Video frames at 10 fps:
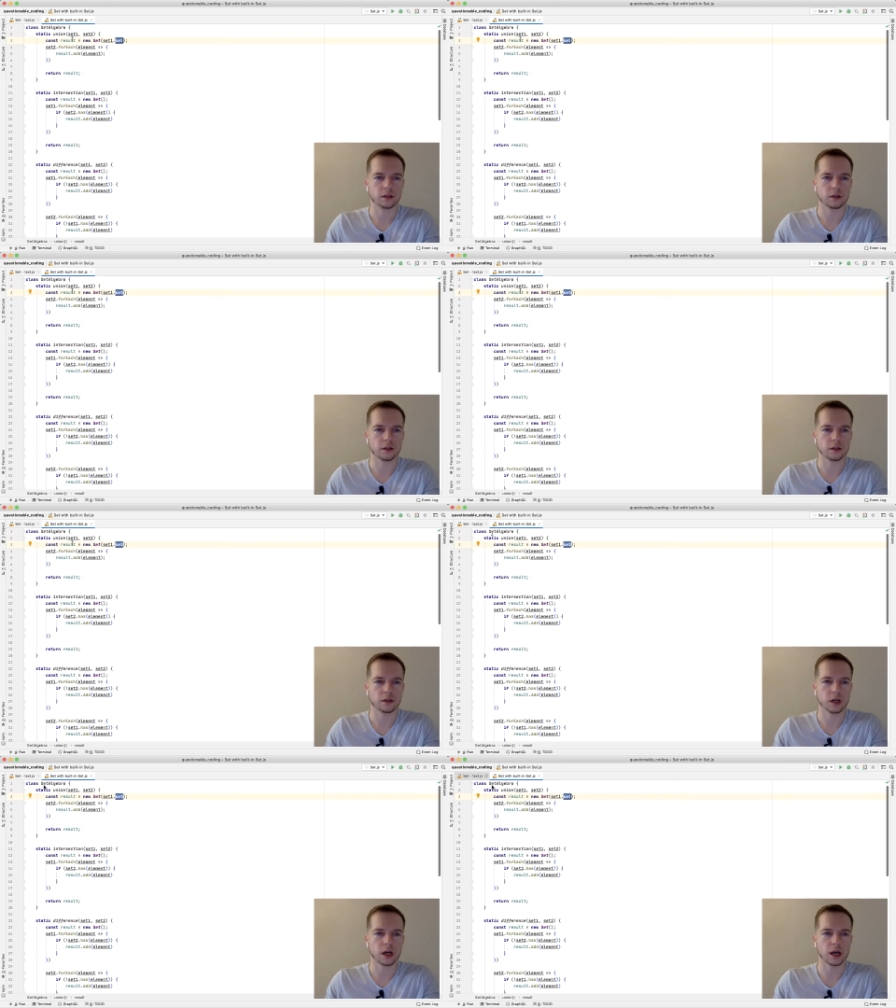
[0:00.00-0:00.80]

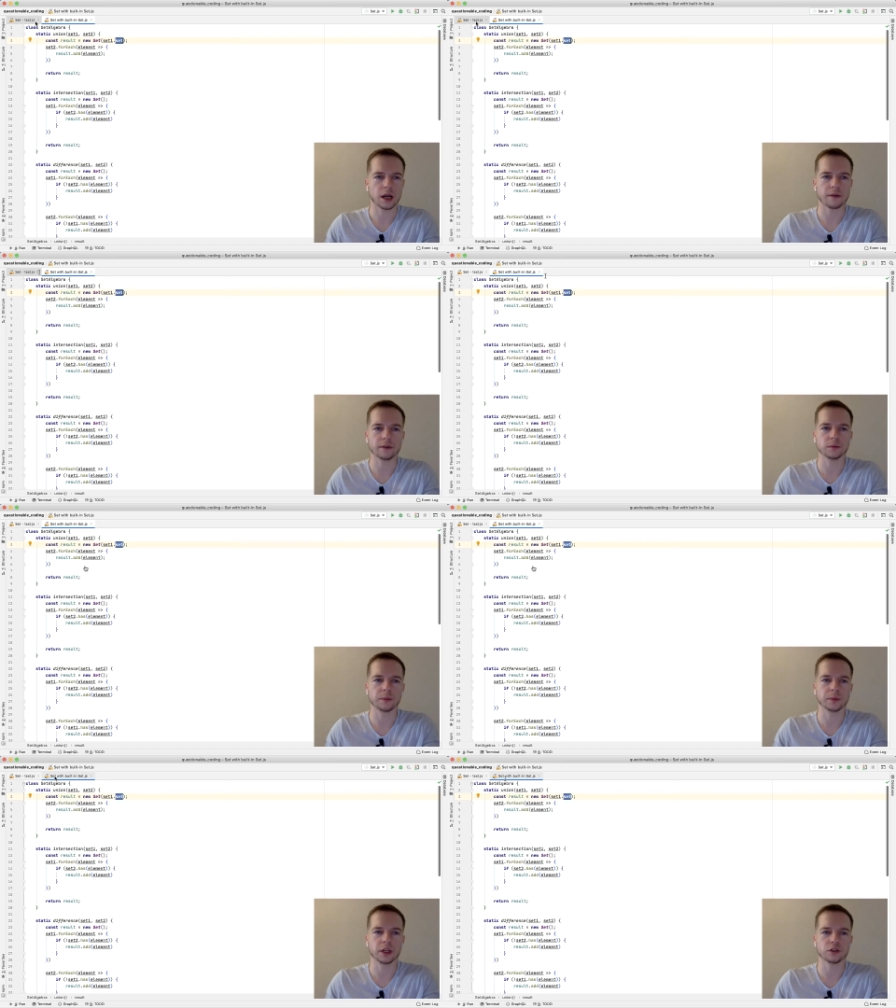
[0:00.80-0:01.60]
I have an
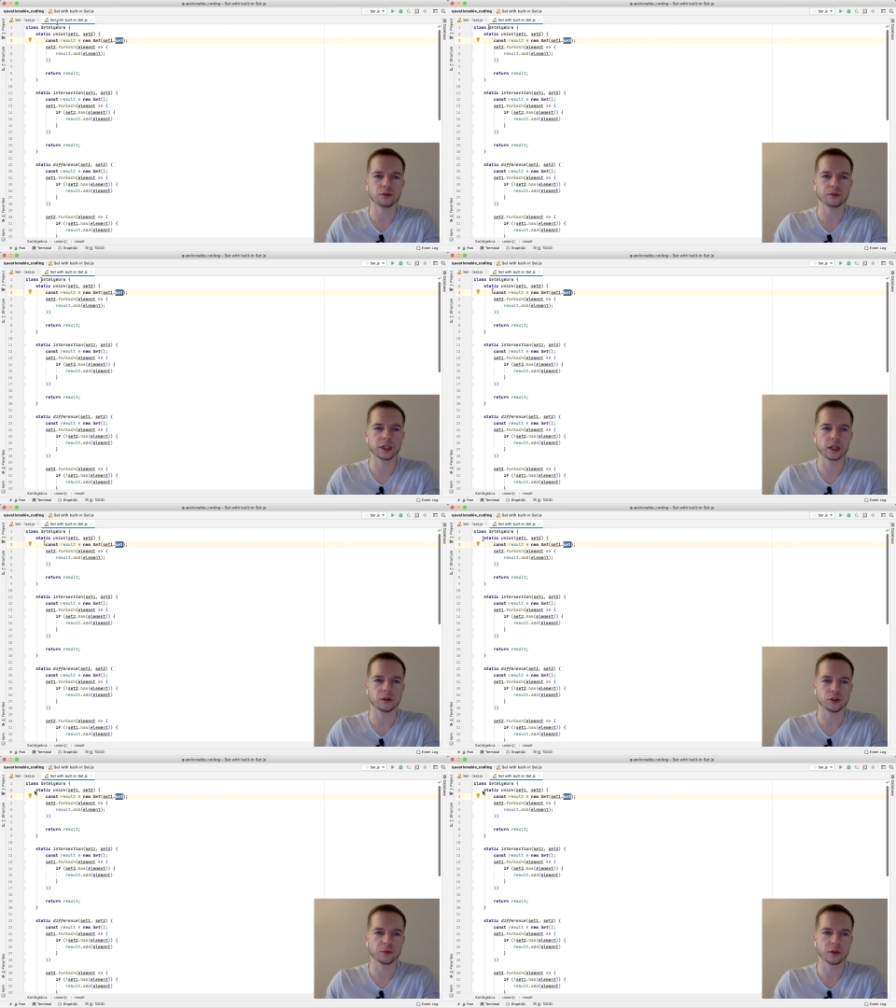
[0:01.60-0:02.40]
implementation of set
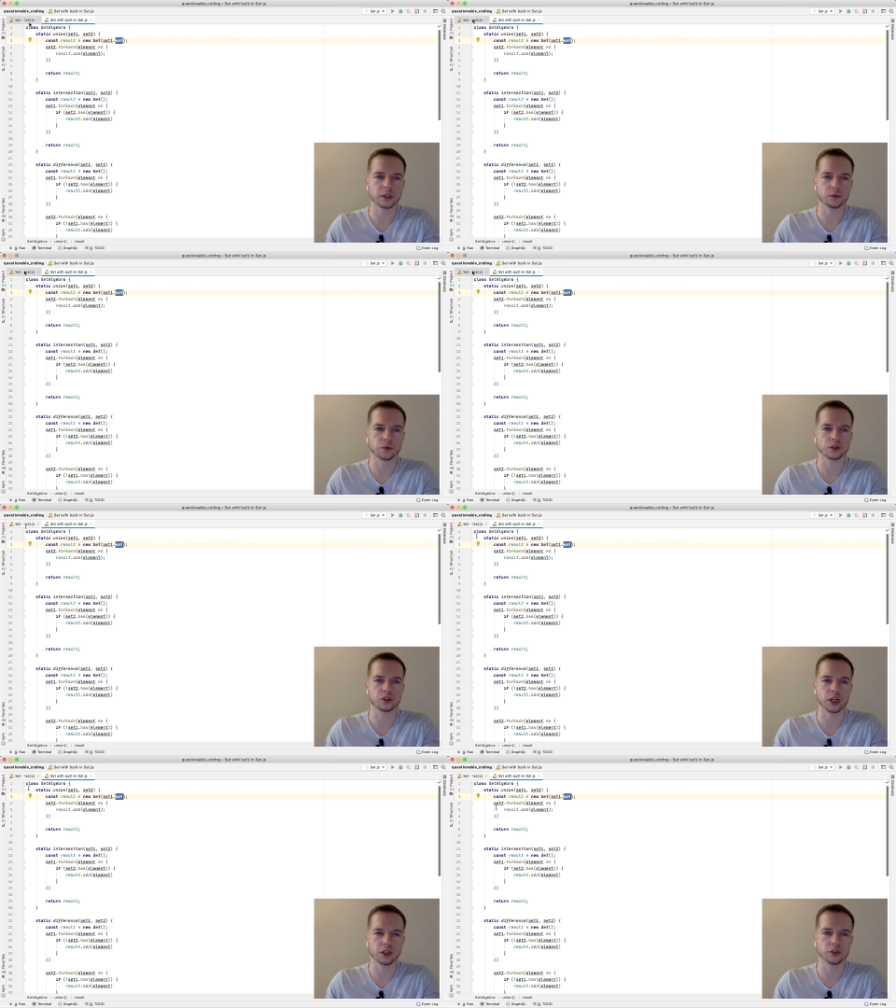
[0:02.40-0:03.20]
algebra that was
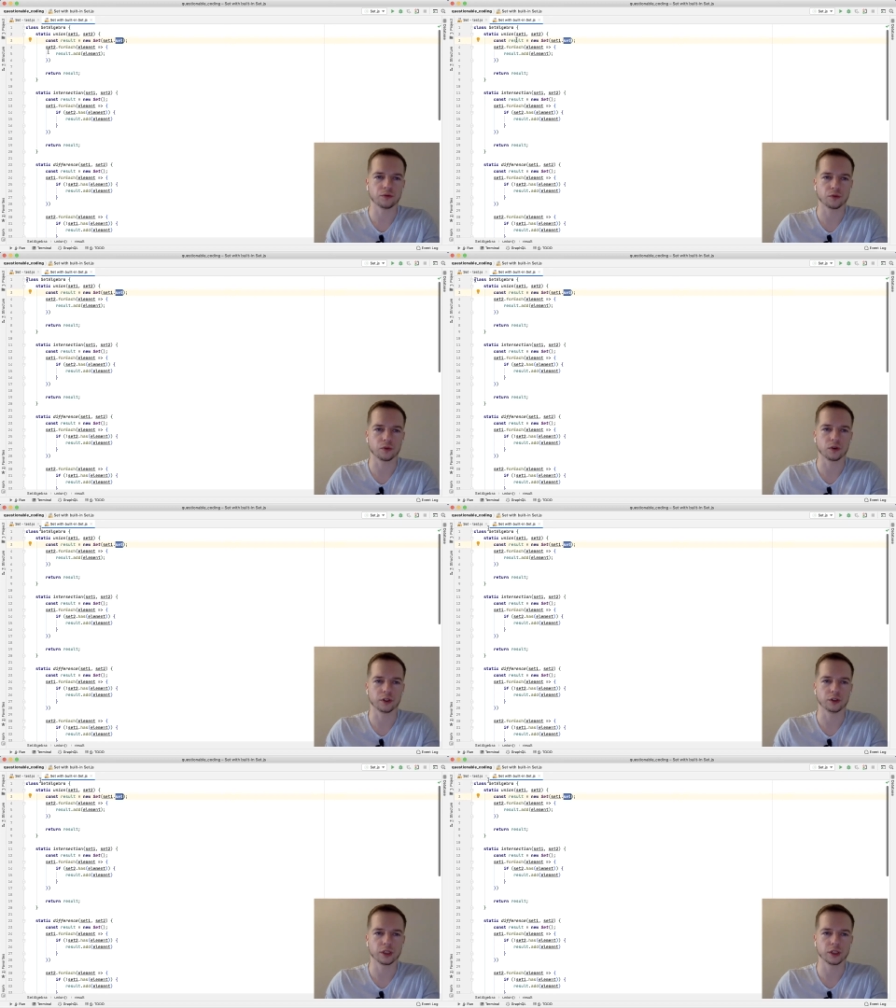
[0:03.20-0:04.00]
changed
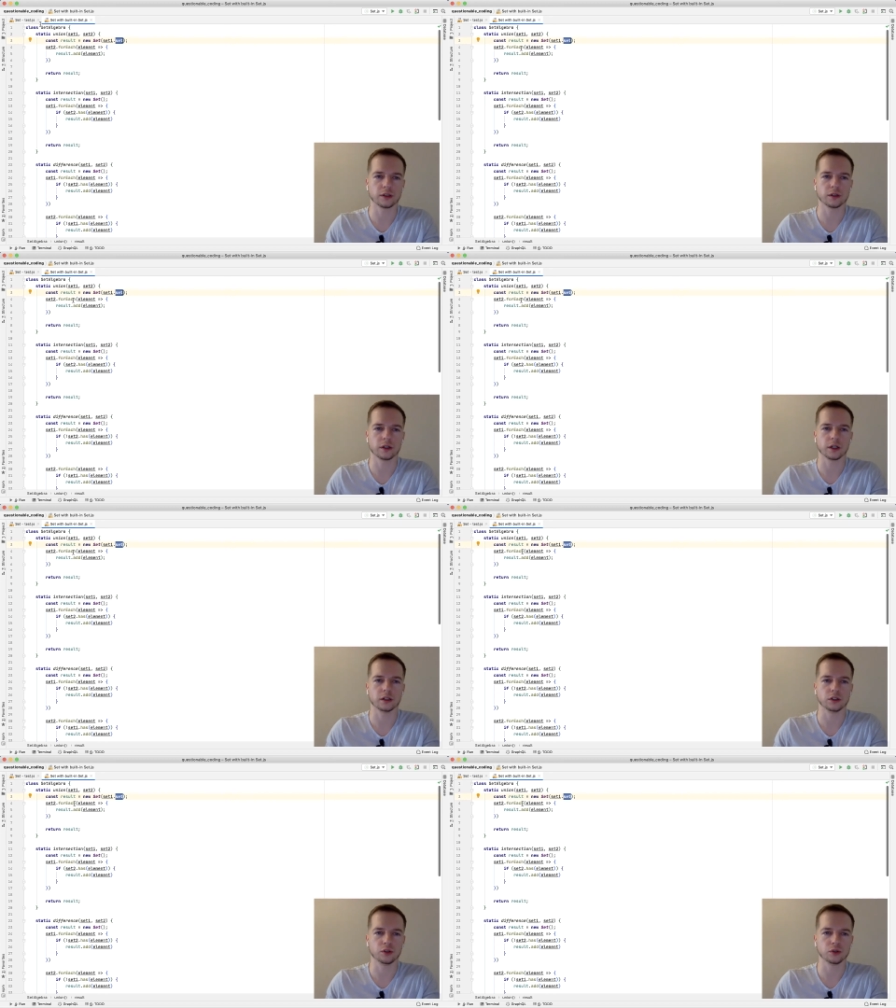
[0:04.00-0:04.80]
for using a
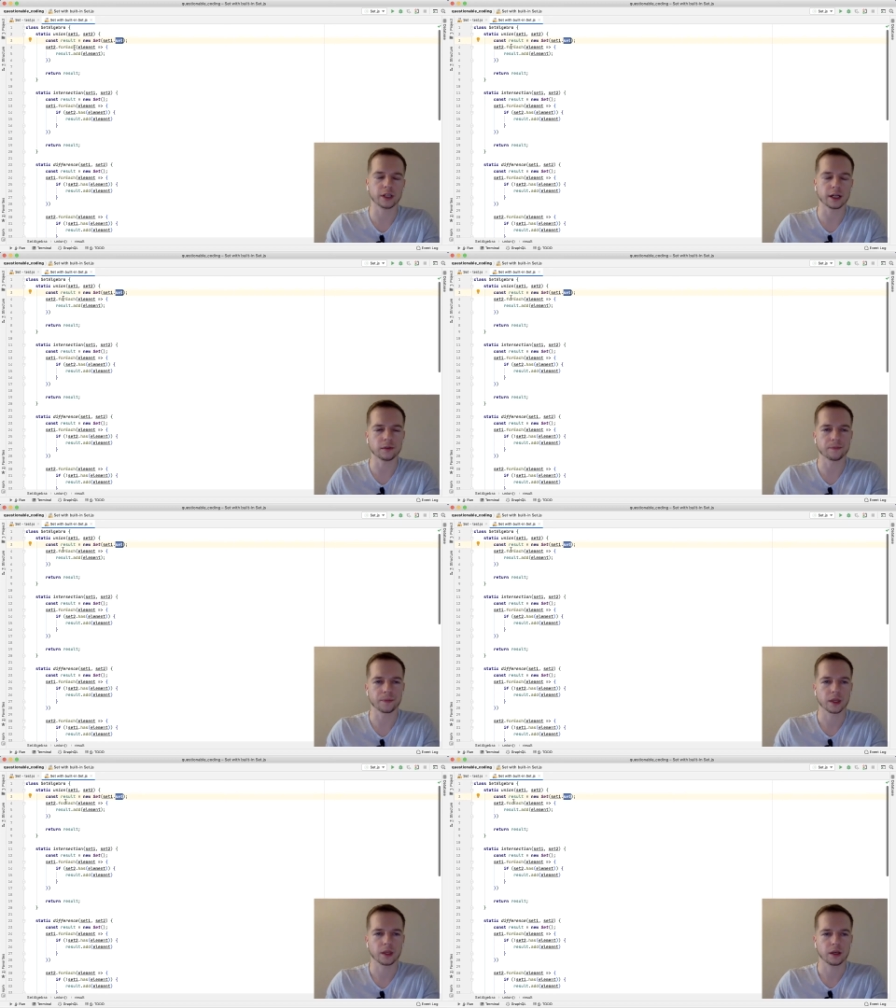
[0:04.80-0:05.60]
new set,
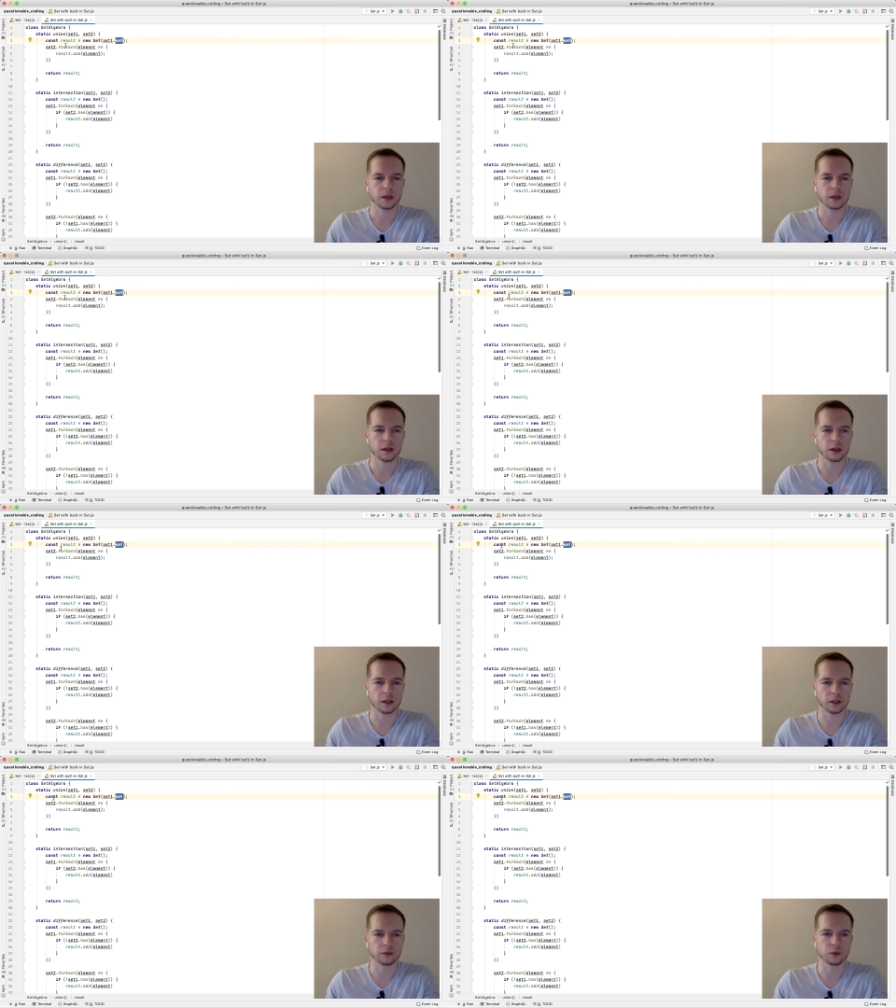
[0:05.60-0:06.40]

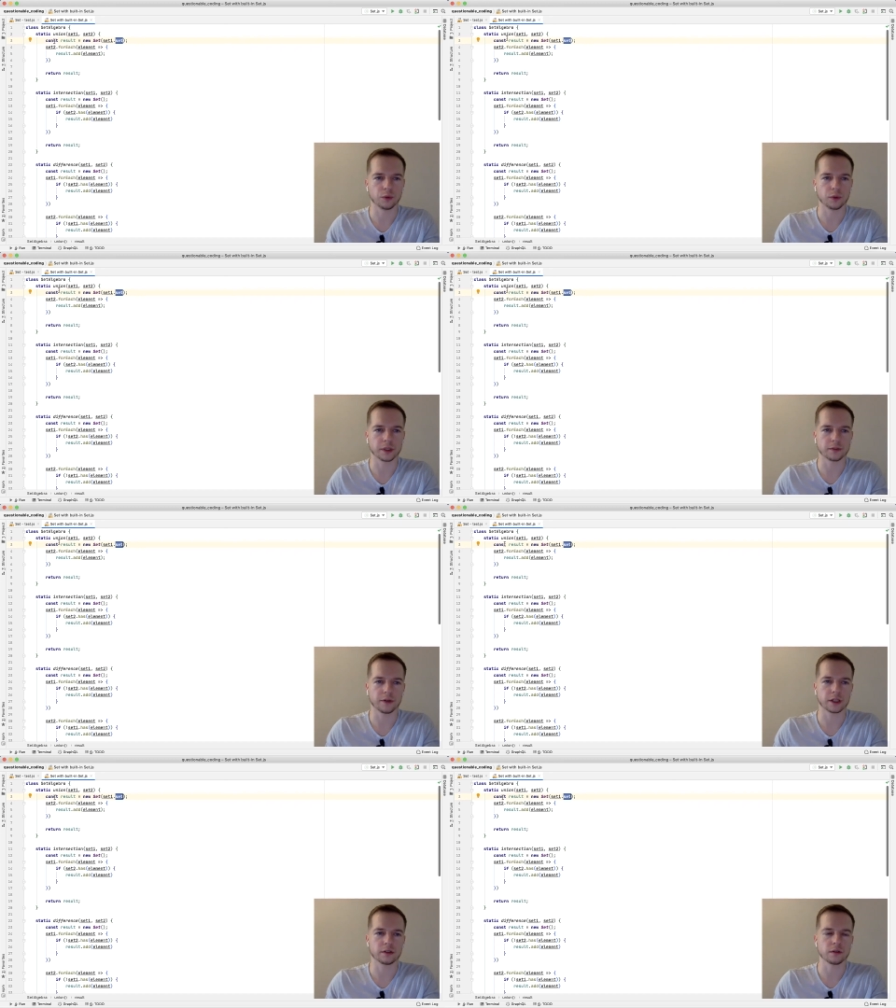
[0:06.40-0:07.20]
and it will be much
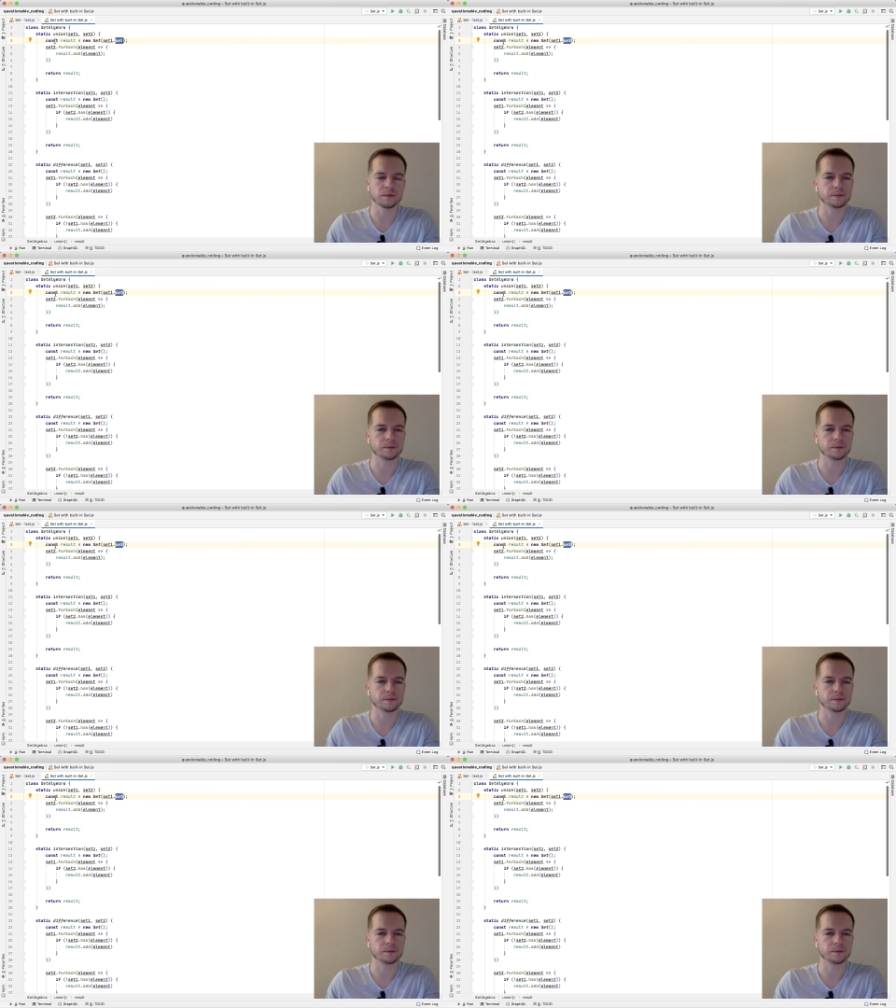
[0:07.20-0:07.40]
faster.